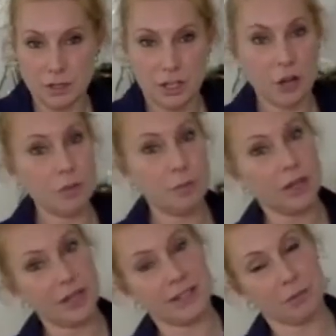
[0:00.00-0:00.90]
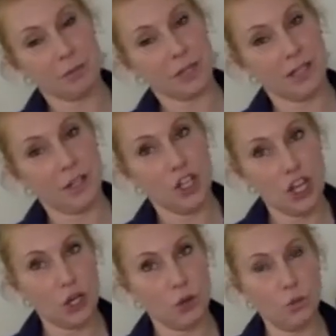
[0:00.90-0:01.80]
go and buy something
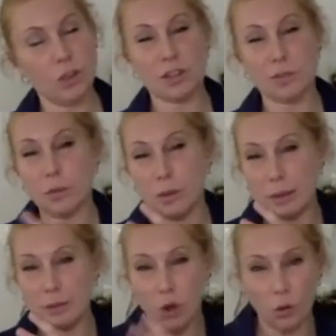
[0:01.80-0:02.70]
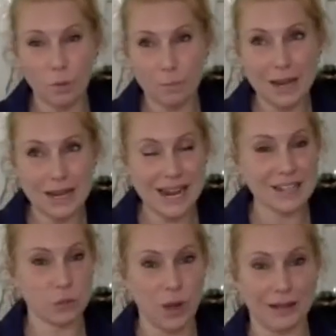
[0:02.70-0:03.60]
new, which is probably not made as
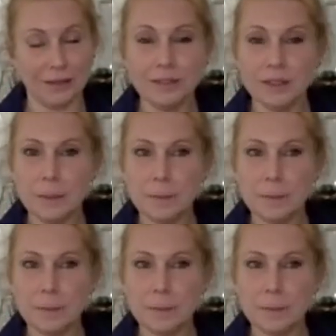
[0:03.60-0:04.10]
well.